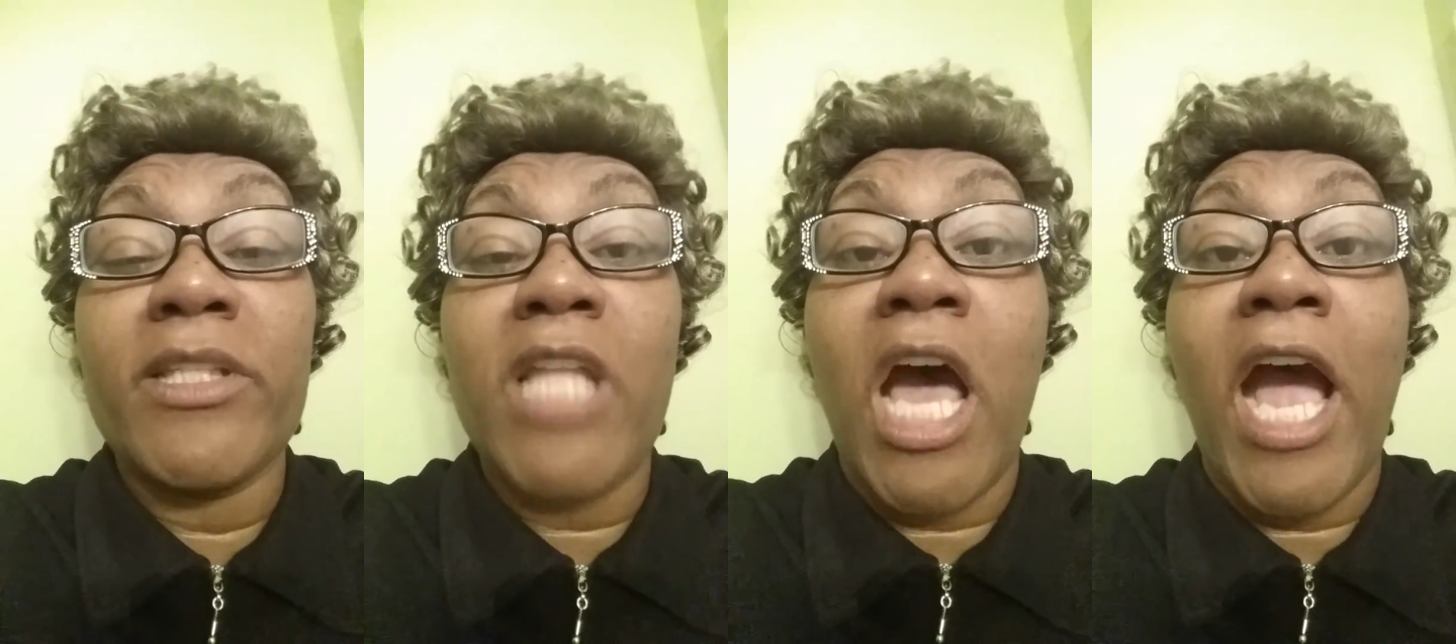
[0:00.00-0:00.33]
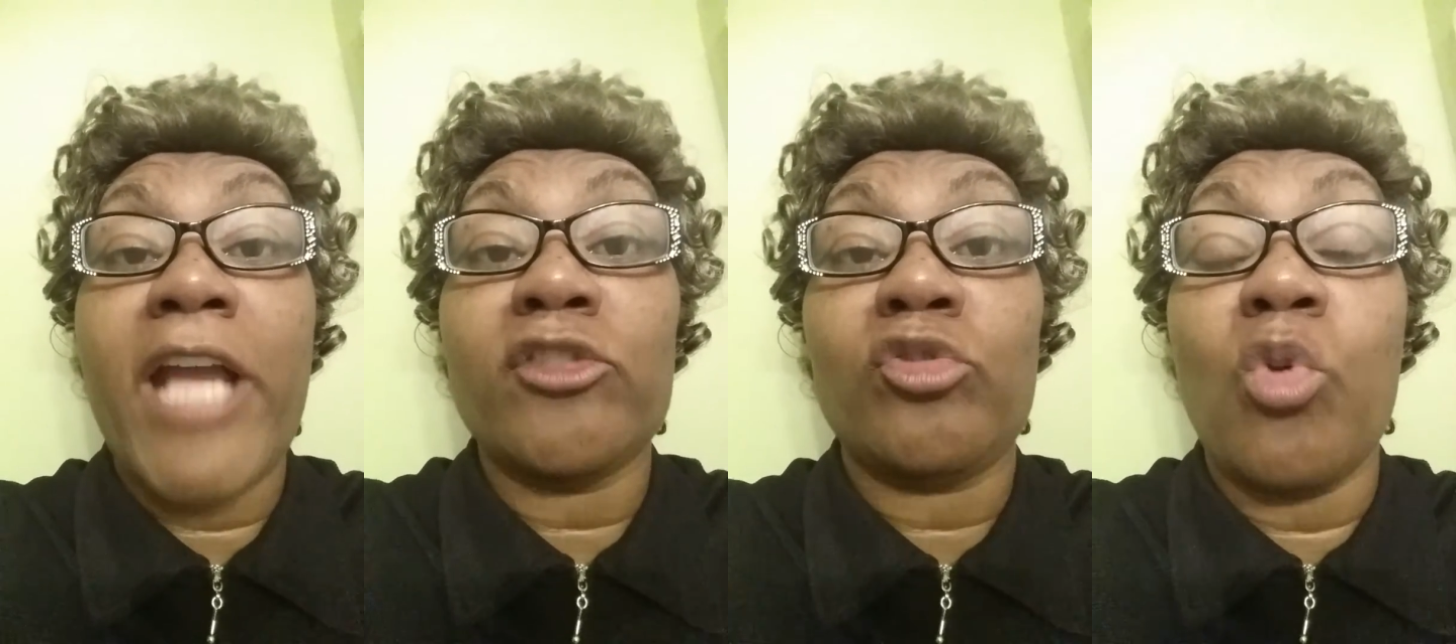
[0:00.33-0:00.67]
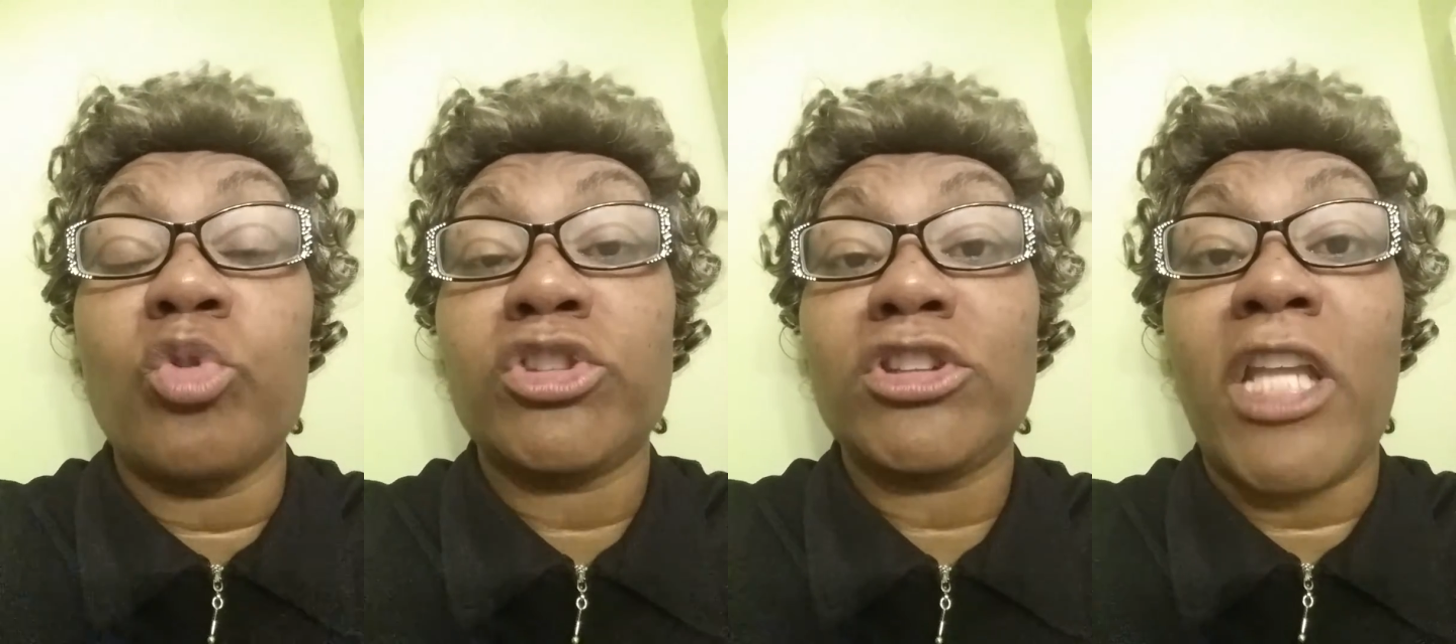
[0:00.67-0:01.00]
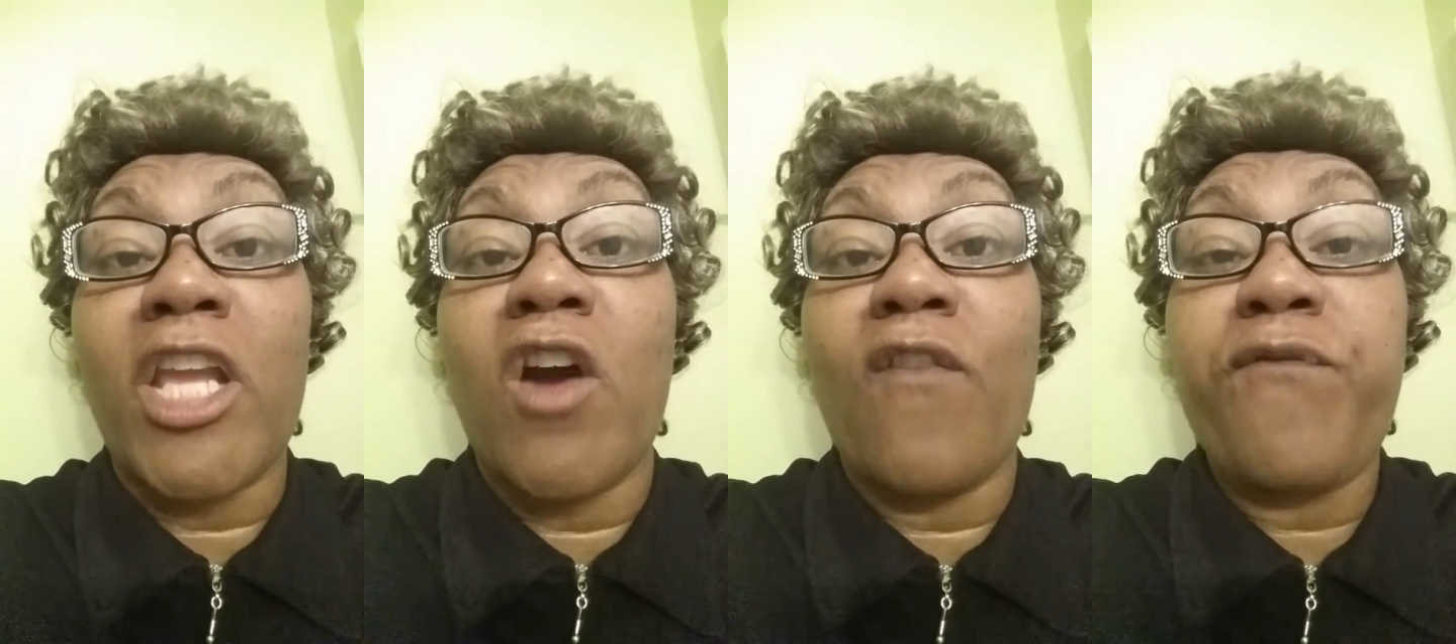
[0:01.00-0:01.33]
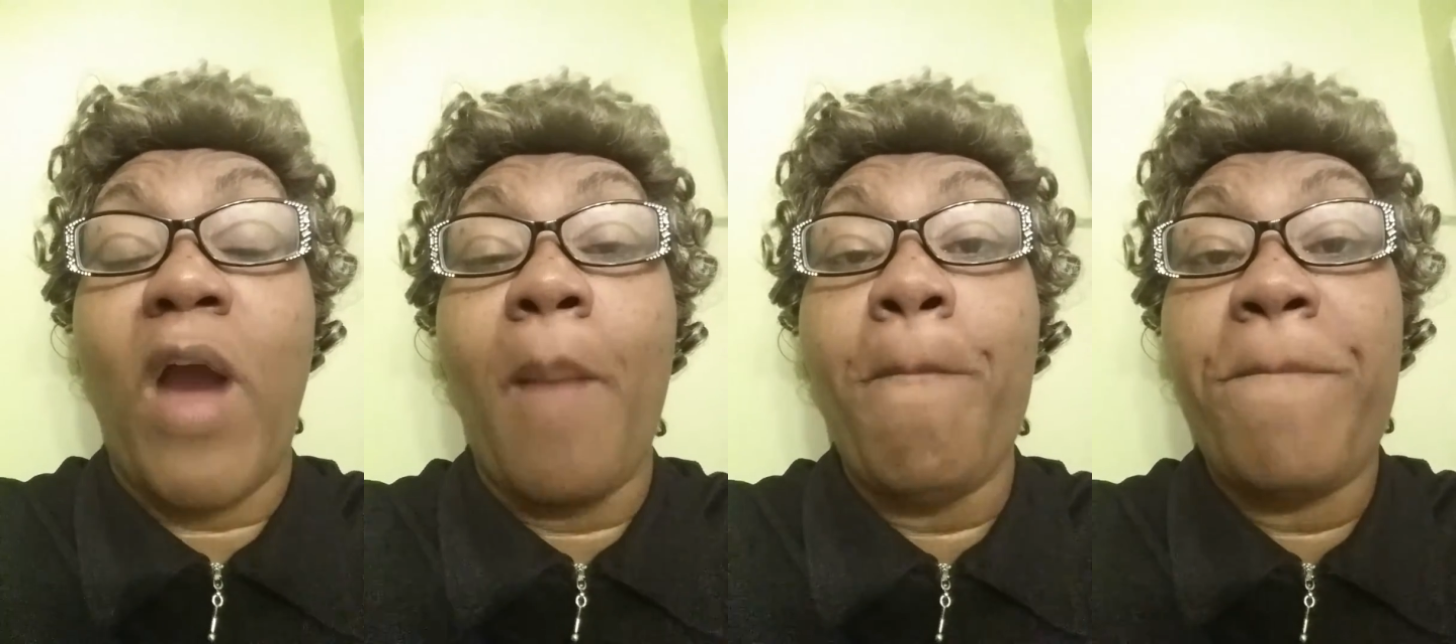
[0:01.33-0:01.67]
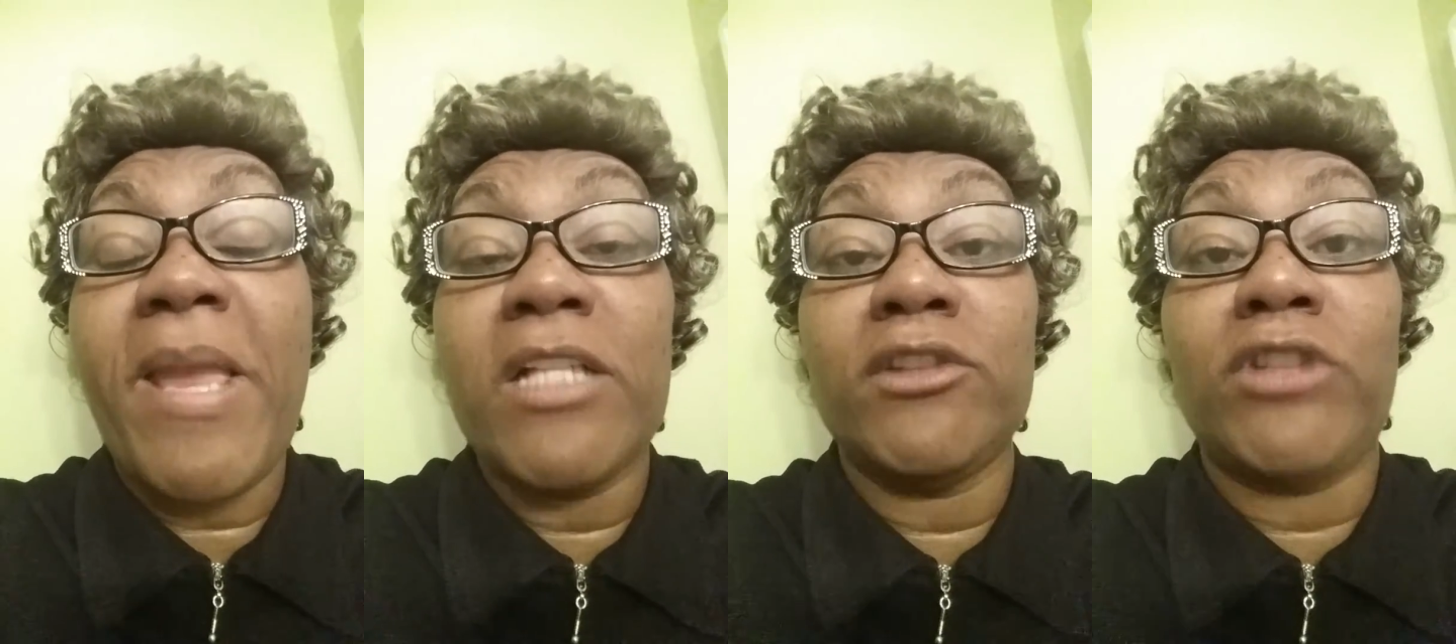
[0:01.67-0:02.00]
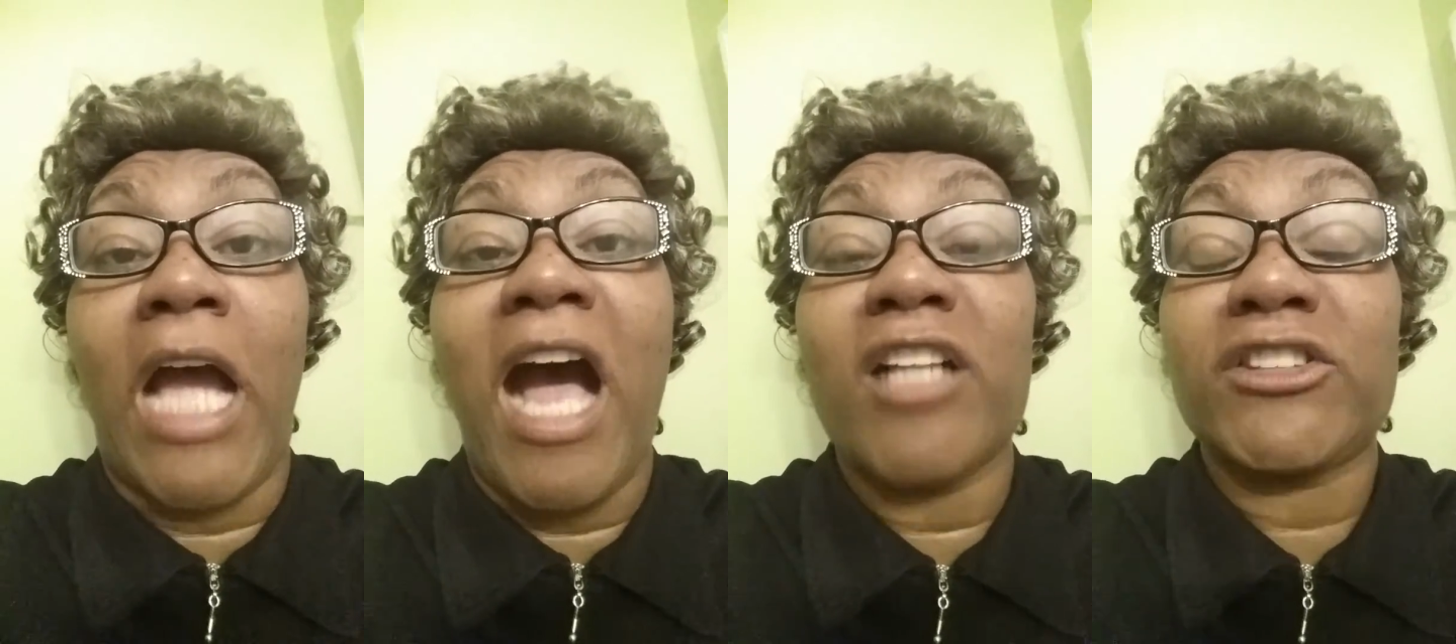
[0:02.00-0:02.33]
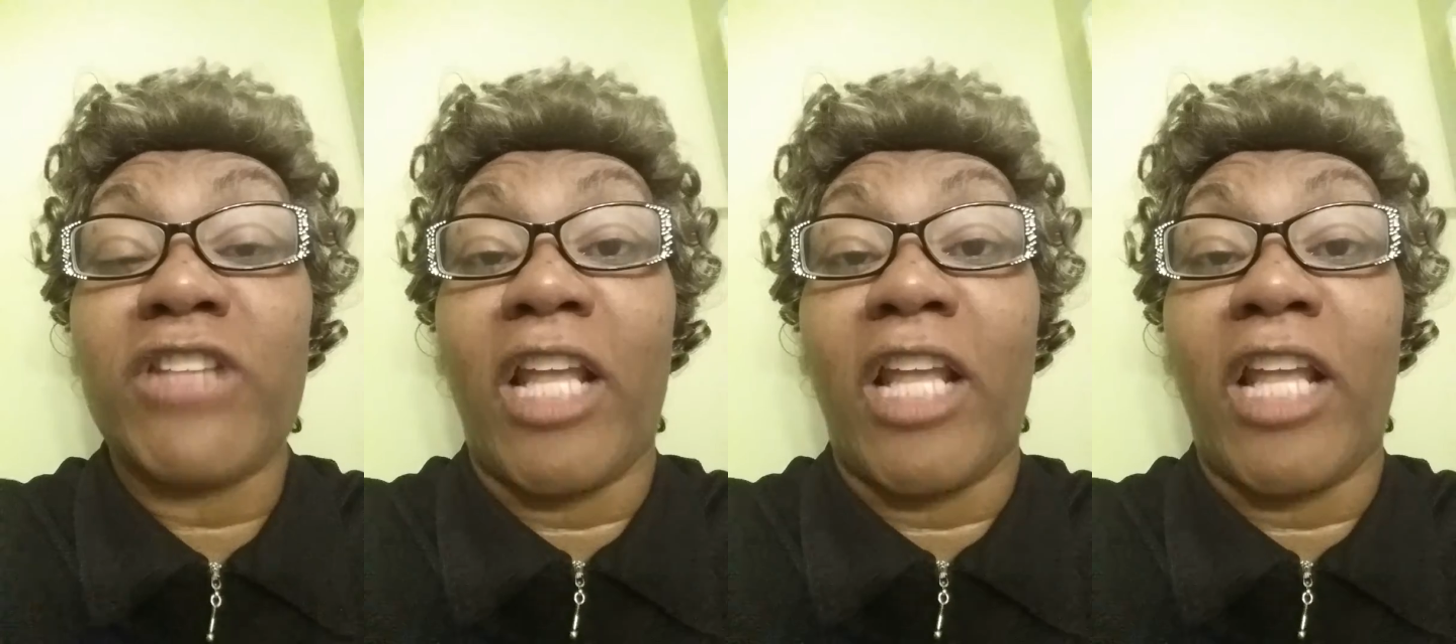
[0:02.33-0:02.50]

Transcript: lied to, steal from, beat down,